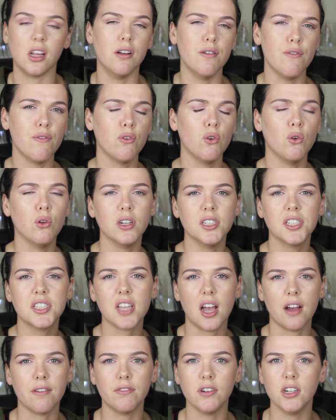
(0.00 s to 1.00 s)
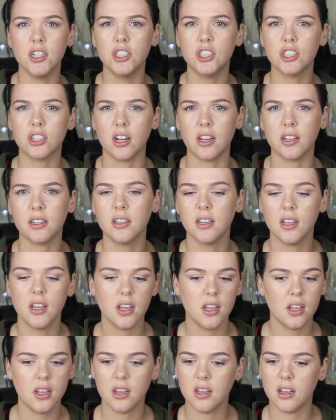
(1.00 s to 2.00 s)
like flawless coverage, like
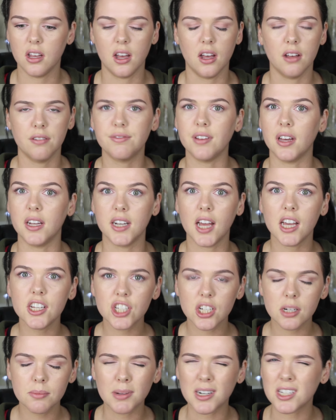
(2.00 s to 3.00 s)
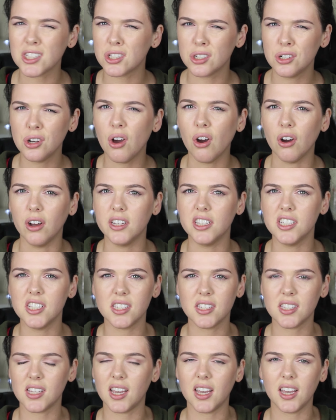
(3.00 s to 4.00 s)
foundation, but it's not.
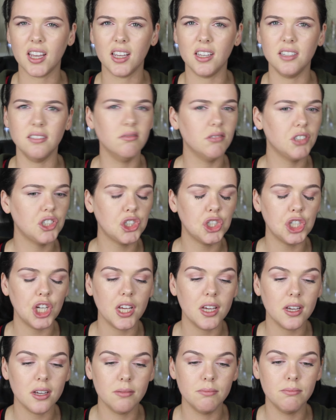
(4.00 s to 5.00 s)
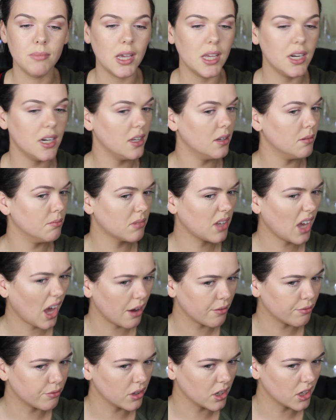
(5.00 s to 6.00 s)
It's a sheer medium
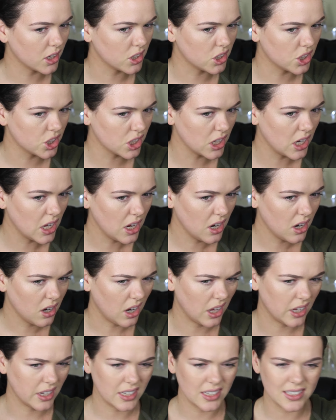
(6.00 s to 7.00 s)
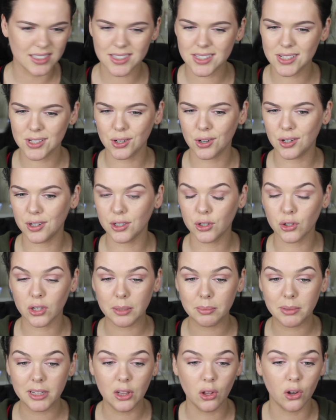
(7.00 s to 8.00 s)
coverage. Like, it's not
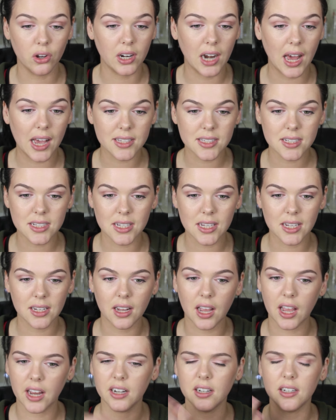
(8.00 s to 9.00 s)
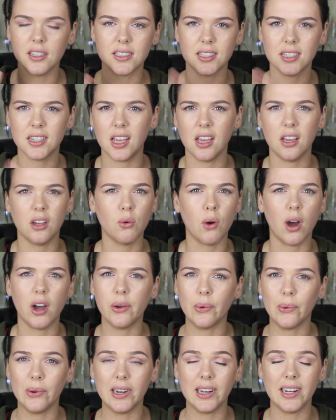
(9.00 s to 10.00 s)
incredibly long lasting, and it did get
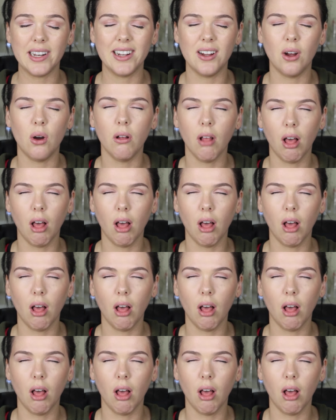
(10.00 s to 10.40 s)
quite oily.